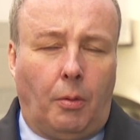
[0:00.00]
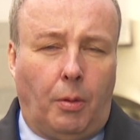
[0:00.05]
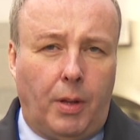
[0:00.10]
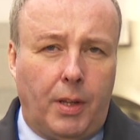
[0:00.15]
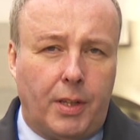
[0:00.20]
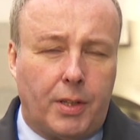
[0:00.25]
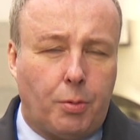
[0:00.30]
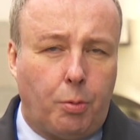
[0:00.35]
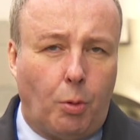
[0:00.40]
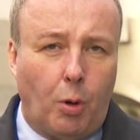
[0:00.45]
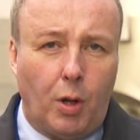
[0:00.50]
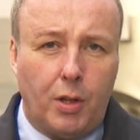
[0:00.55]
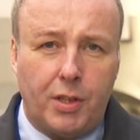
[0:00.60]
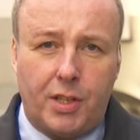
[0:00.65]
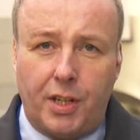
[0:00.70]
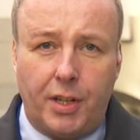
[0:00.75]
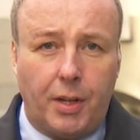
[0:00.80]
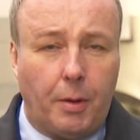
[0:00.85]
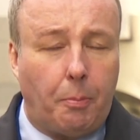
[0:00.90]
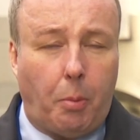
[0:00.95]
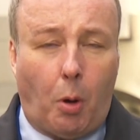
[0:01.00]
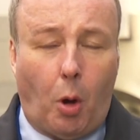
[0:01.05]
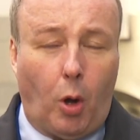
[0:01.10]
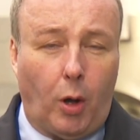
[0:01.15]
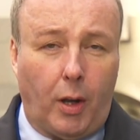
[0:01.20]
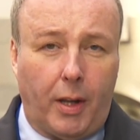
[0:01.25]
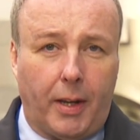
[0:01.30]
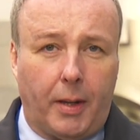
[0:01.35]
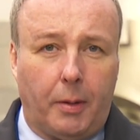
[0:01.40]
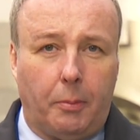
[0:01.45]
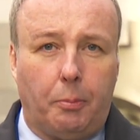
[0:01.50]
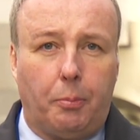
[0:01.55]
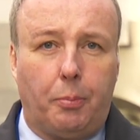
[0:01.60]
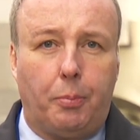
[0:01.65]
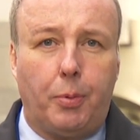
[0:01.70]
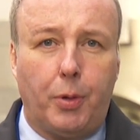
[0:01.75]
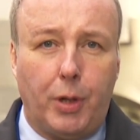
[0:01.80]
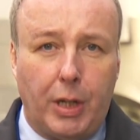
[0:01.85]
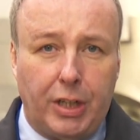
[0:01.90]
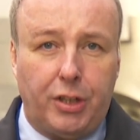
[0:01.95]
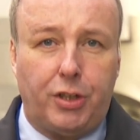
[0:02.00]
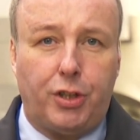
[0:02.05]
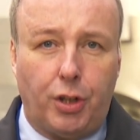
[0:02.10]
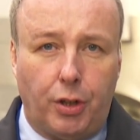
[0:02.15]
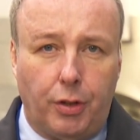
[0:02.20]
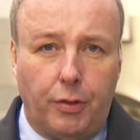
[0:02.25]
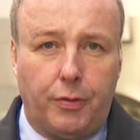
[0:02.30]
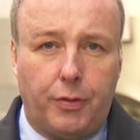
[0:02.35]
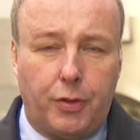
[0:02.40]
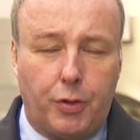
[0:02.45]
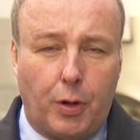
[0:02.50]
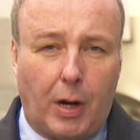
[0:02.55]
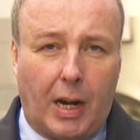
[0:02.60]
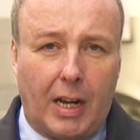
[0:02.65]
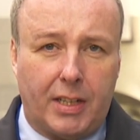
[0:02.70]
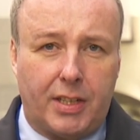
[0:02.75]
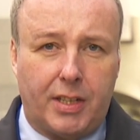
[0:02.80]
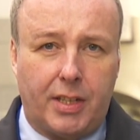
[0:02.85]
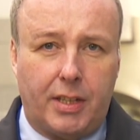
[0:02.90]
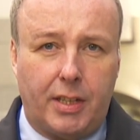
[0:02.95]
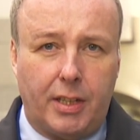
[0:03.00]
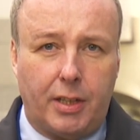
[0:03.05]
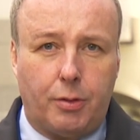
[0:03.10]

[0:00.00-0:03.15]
Well, this was an appalling breach of trust.